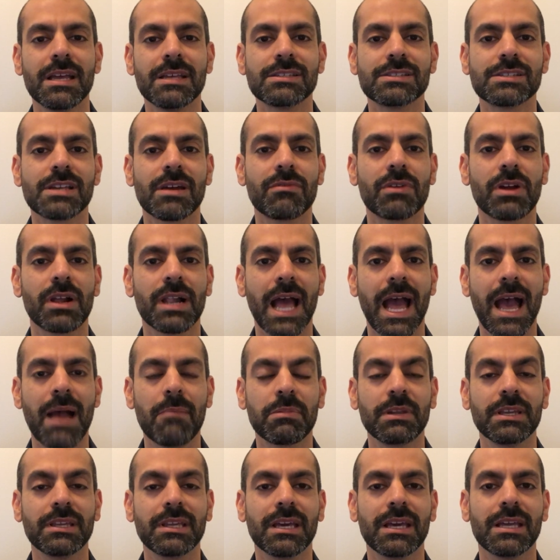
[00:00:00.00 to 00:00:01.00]
several
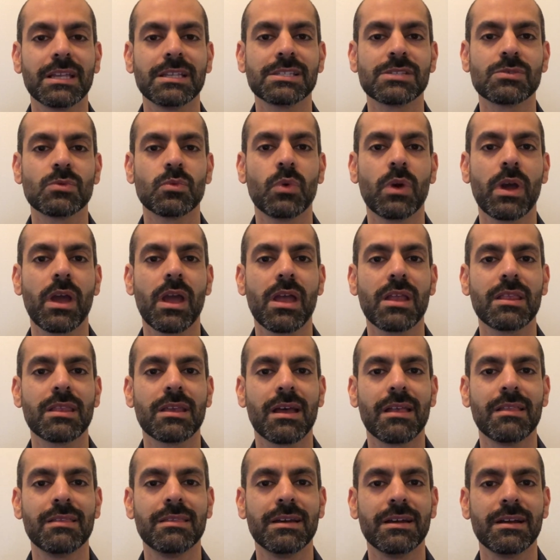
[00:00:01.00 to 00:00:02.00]
applicants
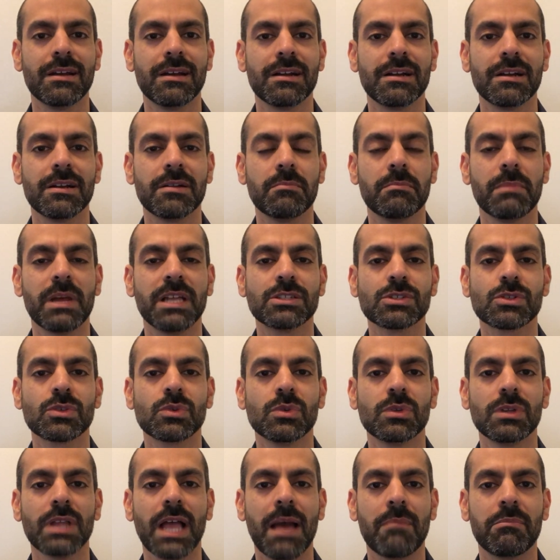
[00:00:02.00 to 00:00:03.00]
with their med
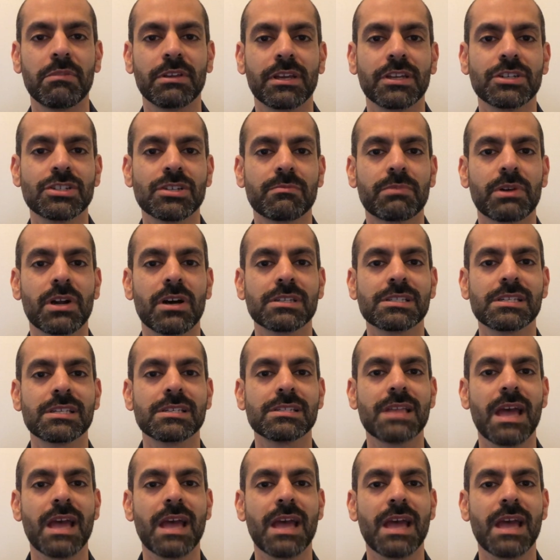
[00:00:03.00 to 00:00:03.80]
school application process.